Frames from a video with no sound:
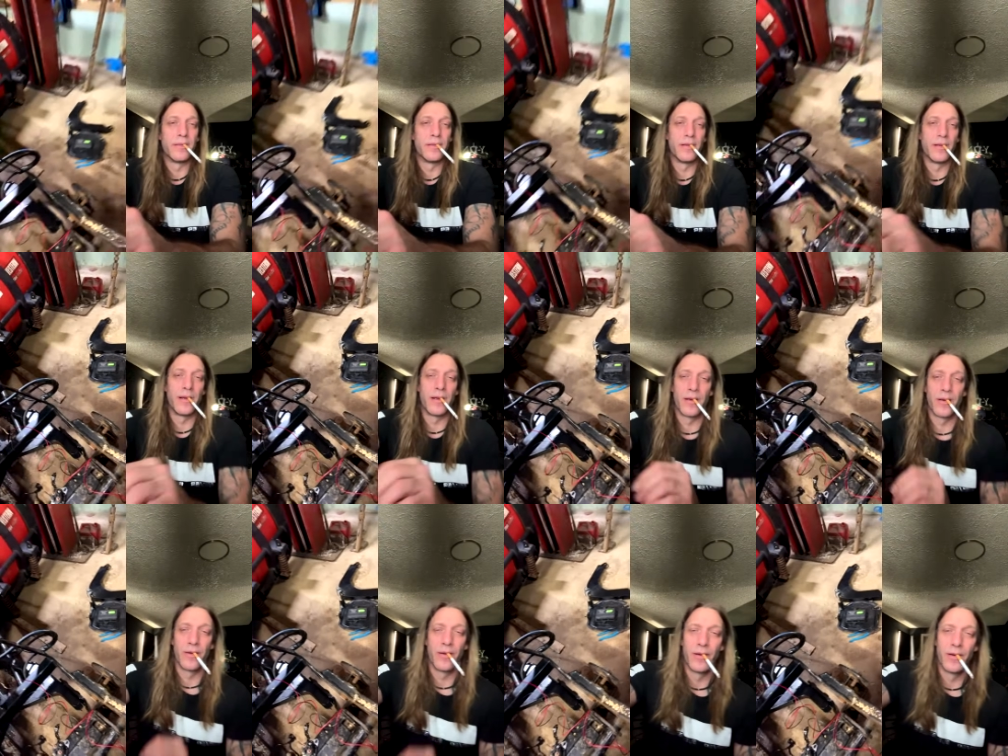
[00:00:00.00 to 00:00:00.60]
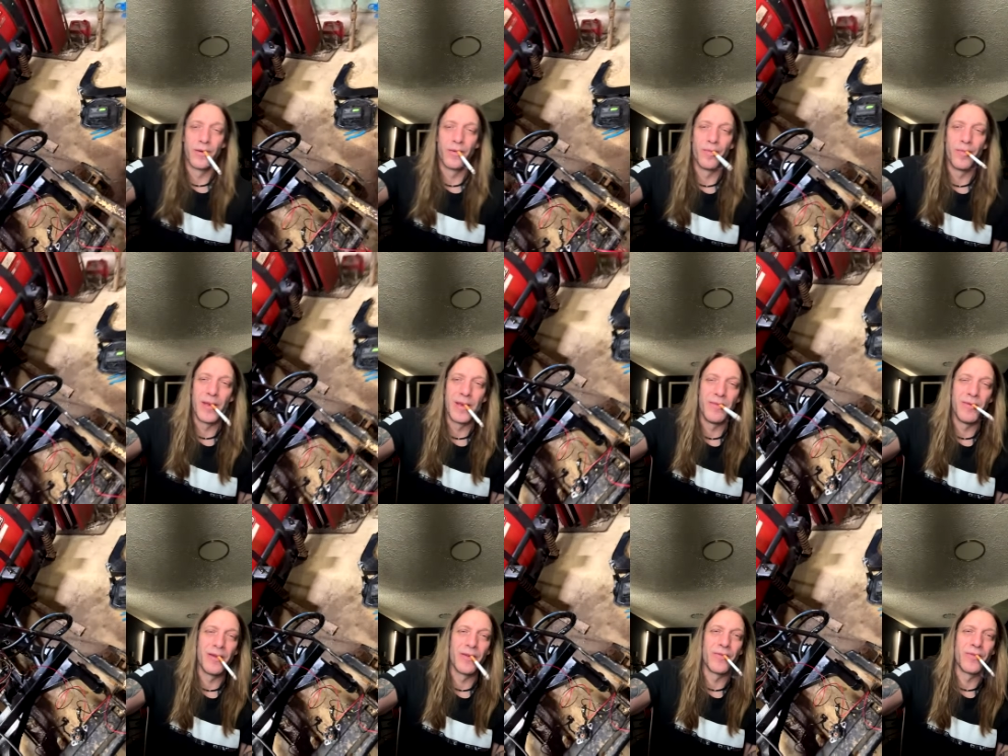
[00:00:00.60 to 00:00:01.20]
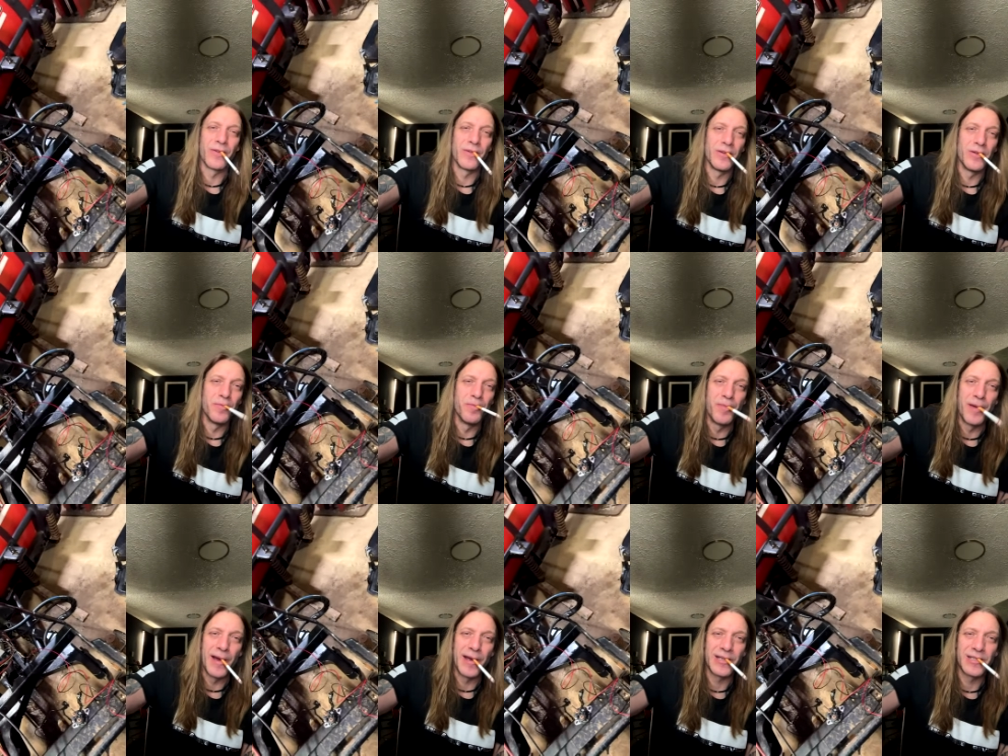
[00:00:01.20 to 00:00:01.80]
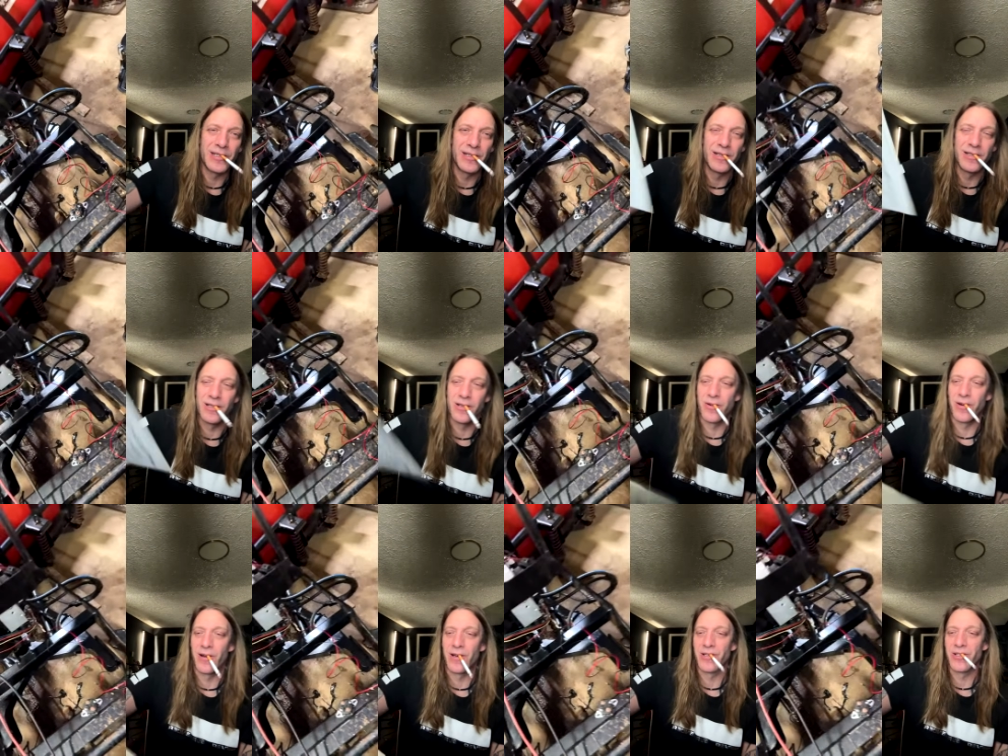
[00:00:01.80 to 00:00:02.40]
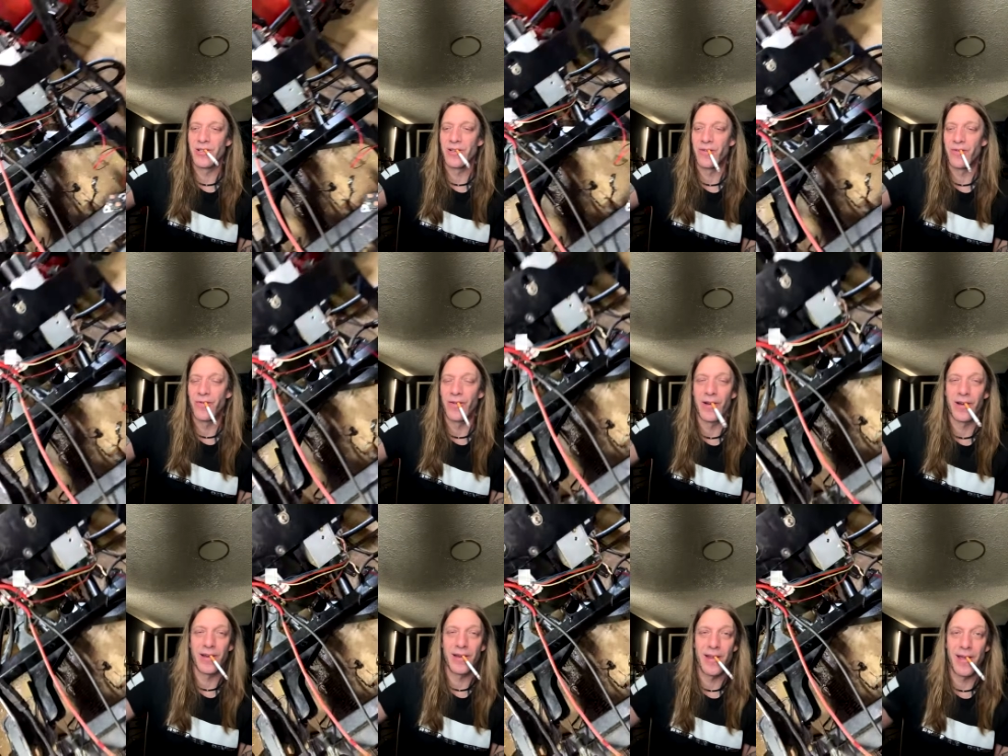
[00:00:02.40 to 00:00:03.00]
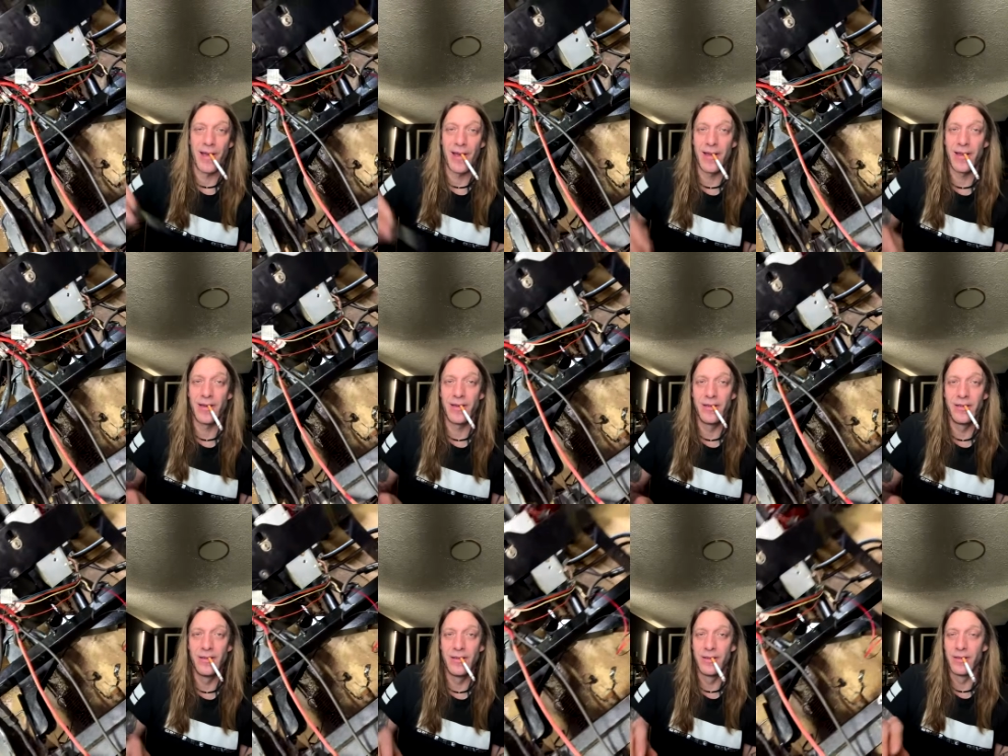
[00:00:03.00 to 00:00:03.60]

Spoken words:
I don't know. Maybe if you bashed it across your fucking head,